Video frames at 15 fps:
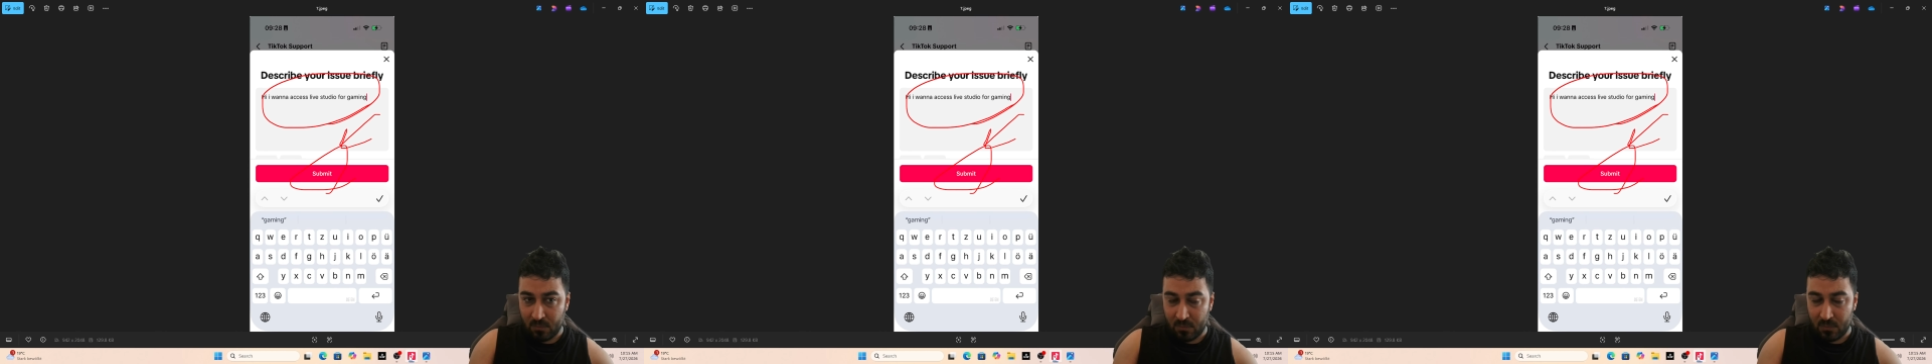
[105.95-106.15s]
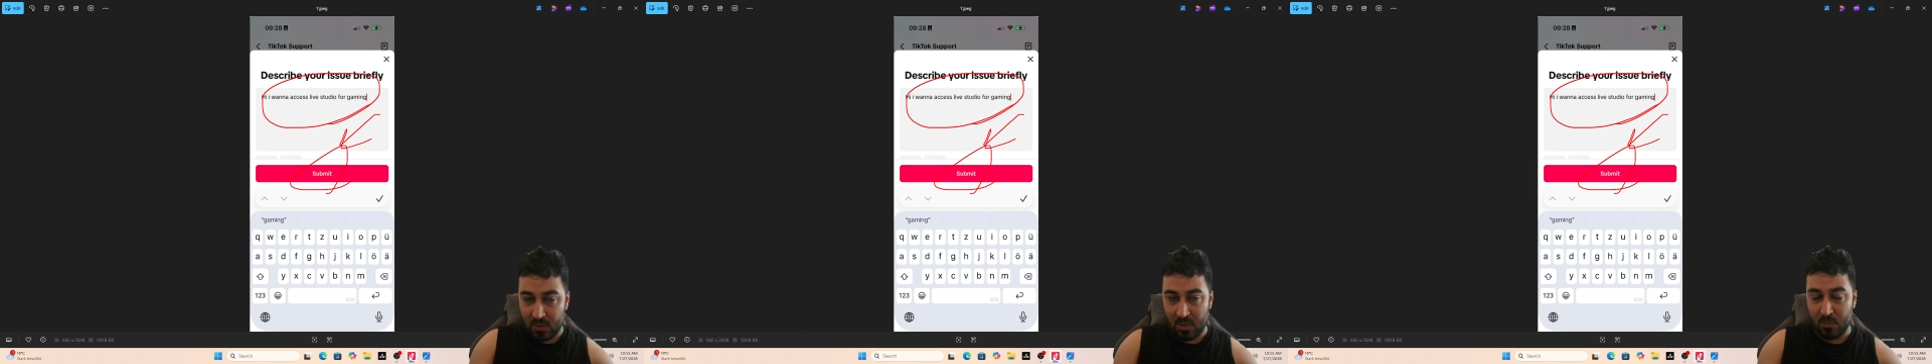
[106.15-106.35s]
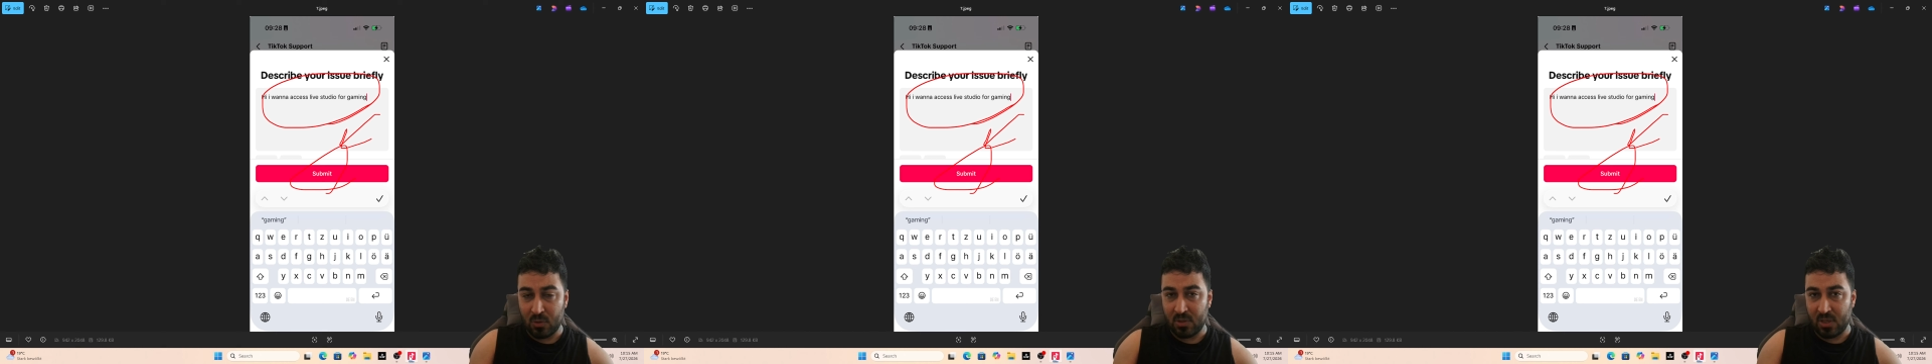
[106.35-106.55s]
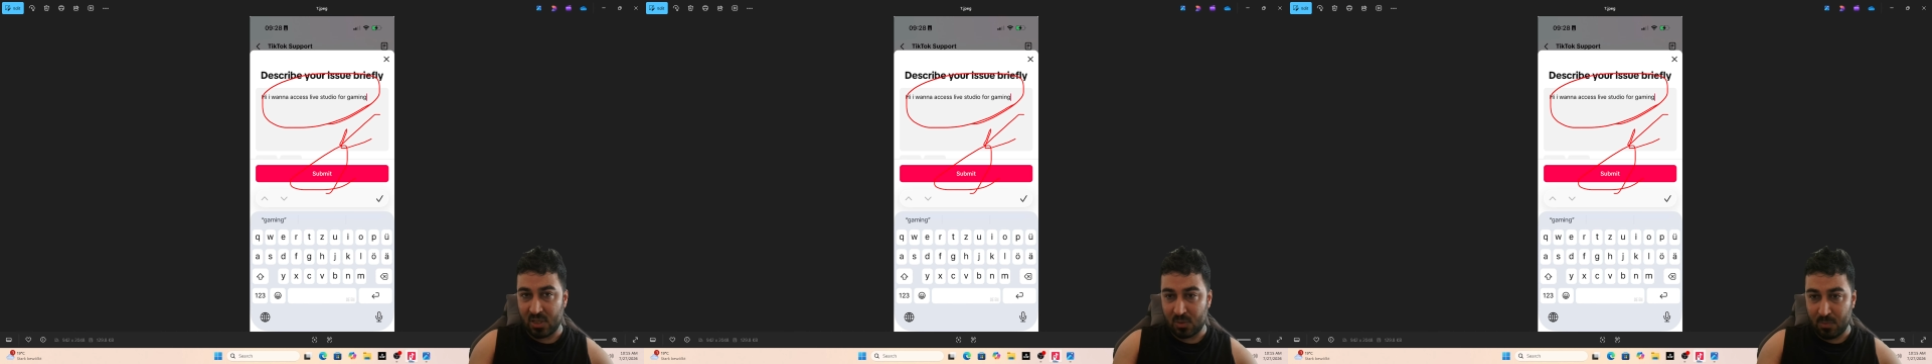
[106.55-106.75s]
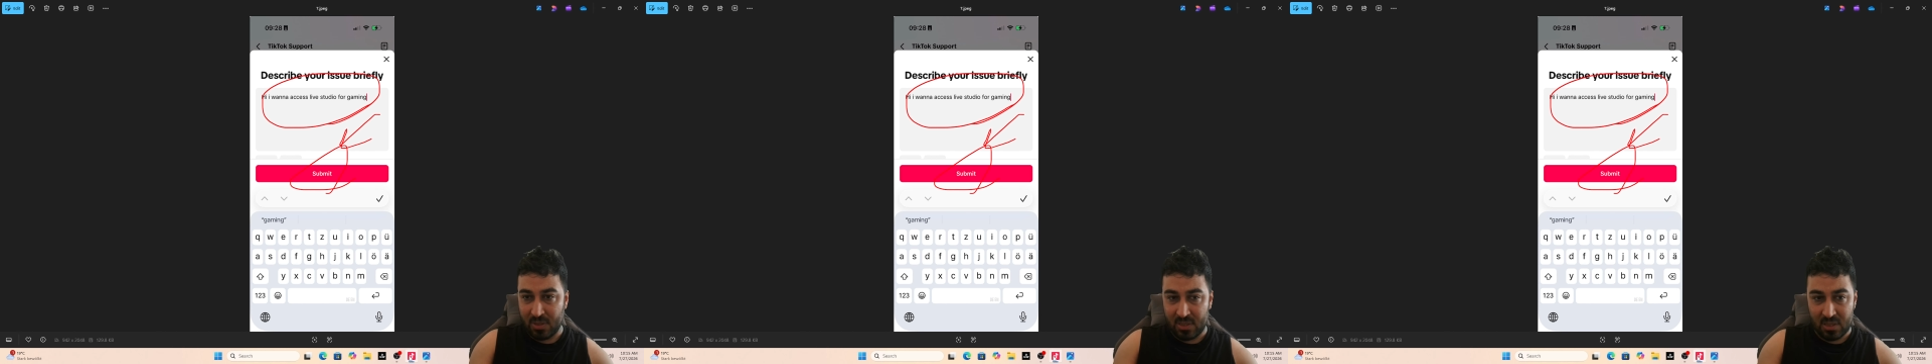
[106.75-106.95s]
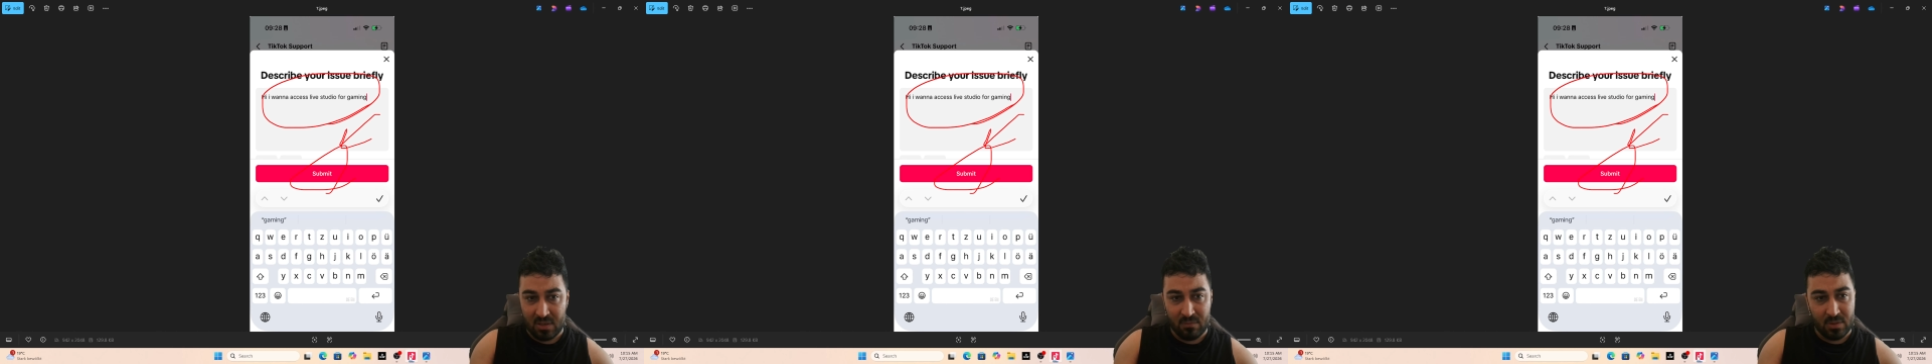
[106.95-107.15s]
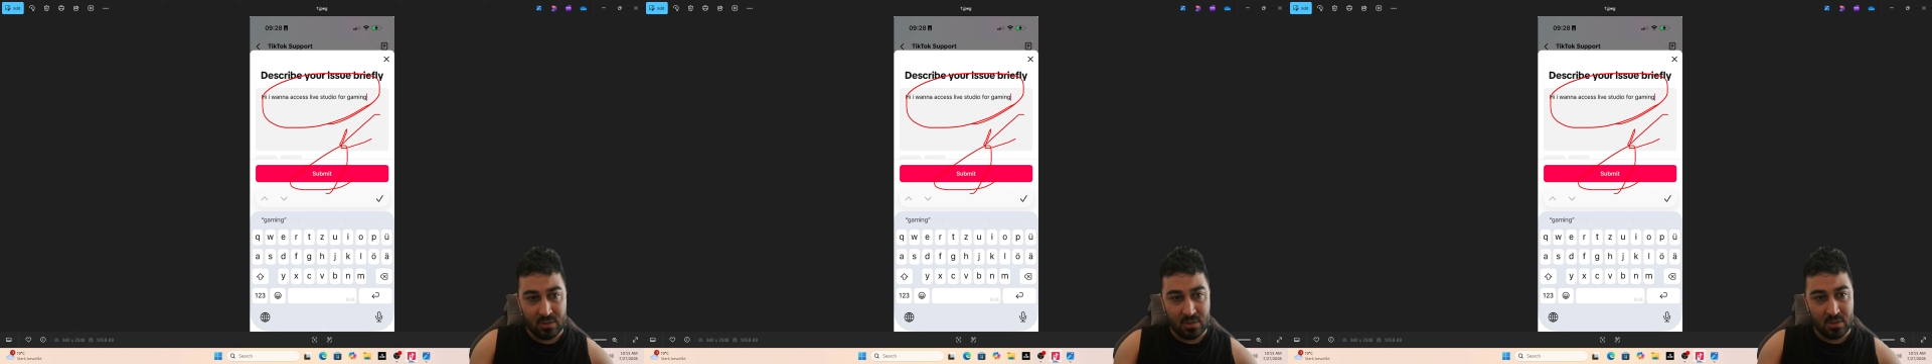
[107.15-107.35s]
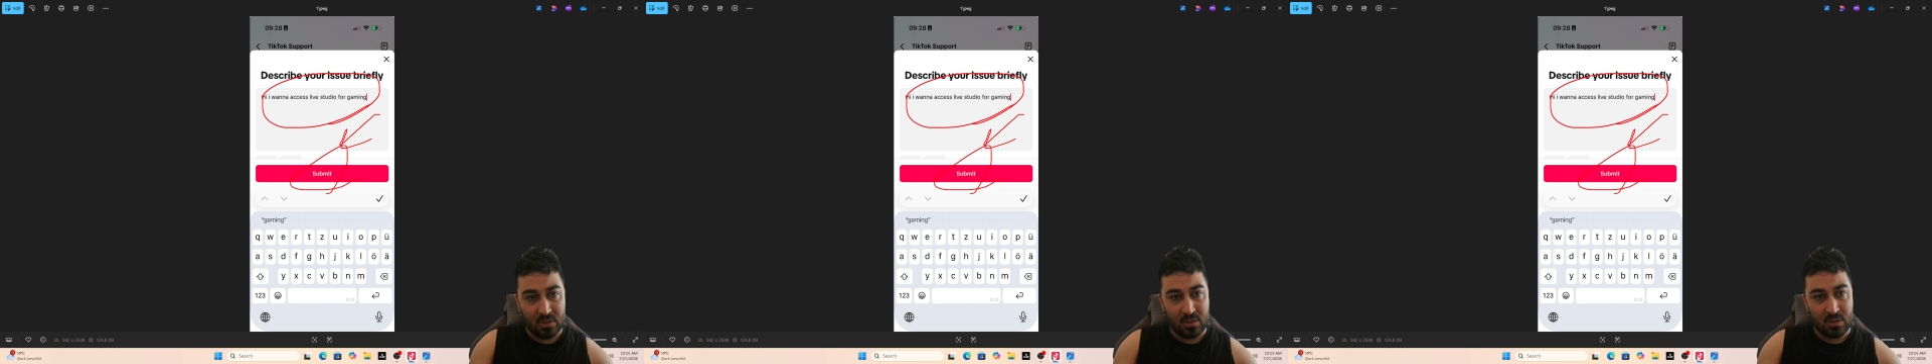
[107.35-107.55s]
I'm going to explain
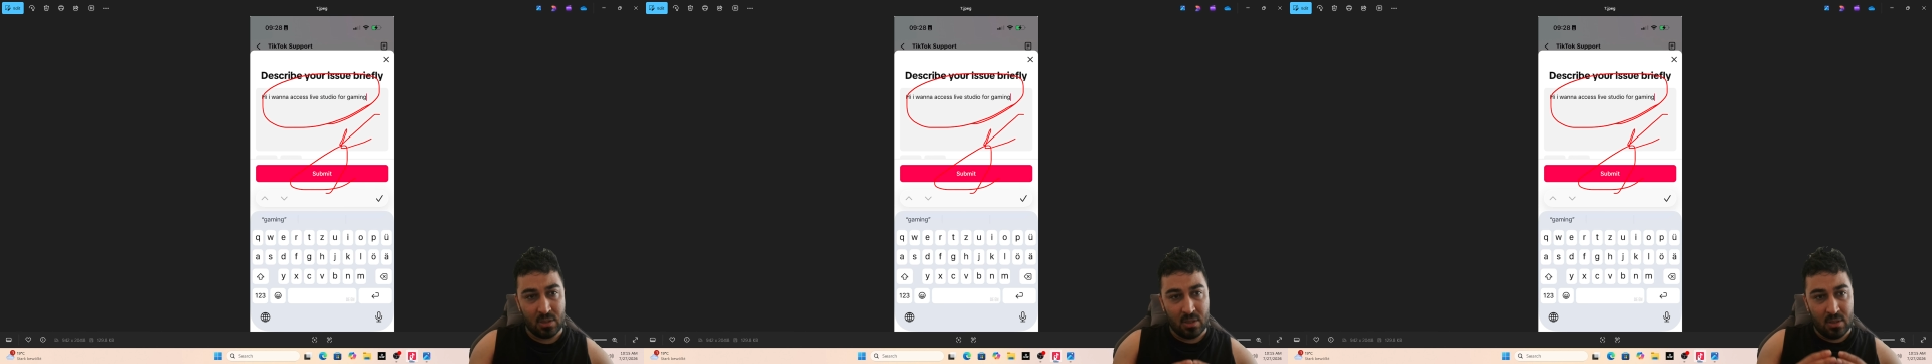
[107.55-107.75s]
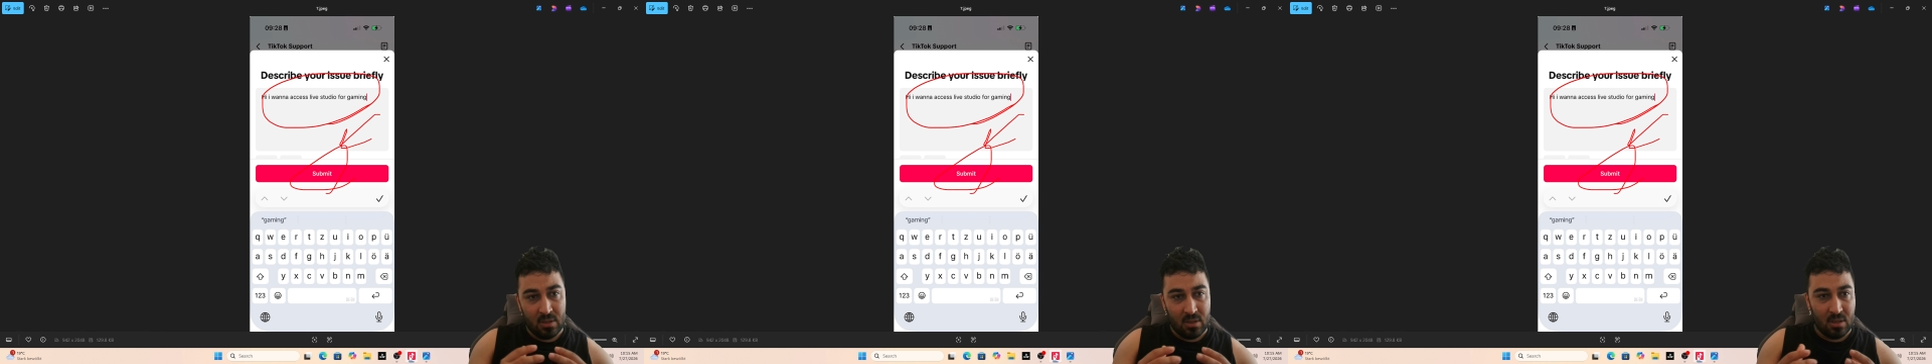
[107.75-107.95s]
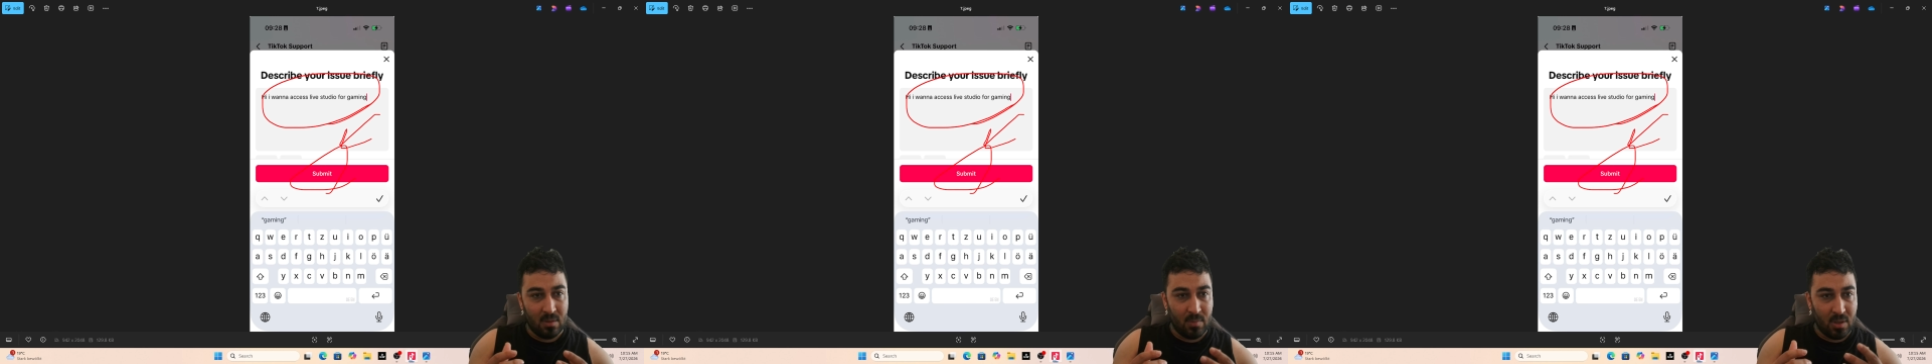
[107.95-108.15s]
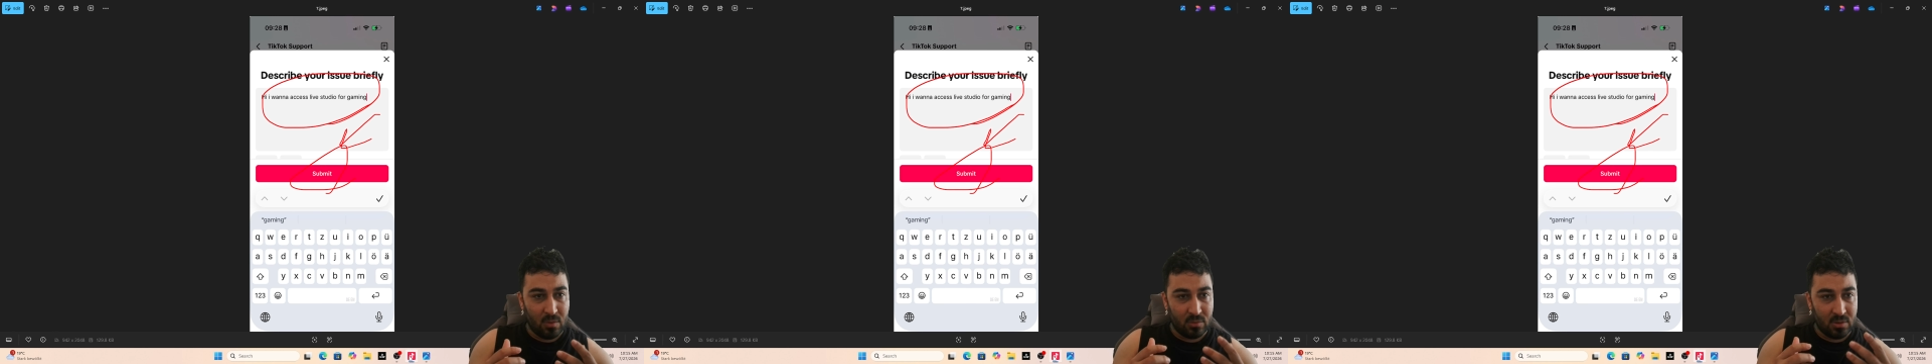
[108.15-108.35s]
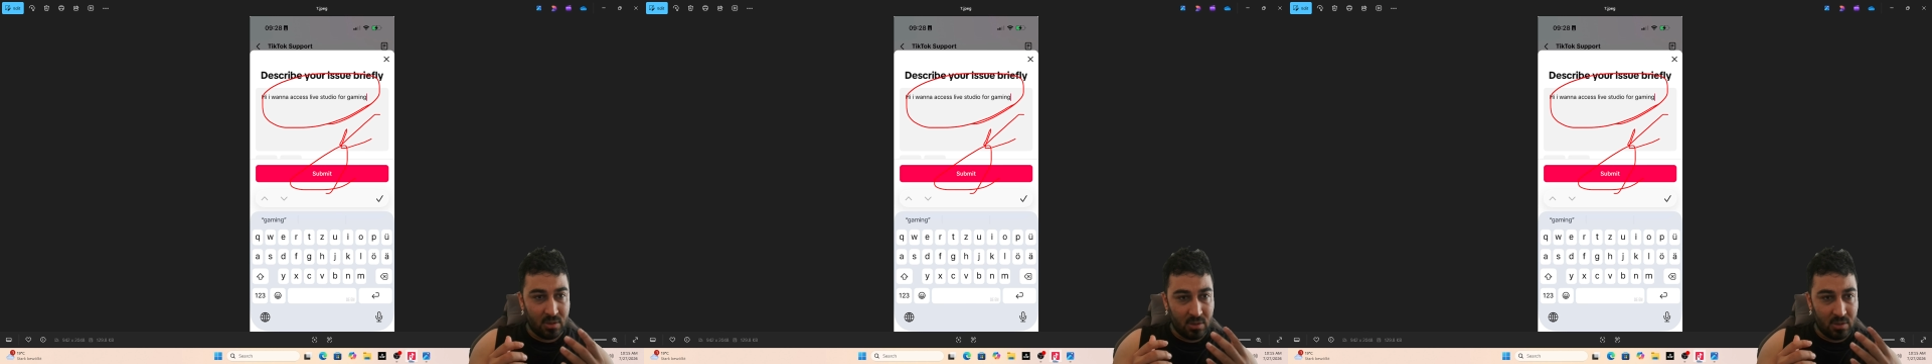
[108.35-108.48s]
everything about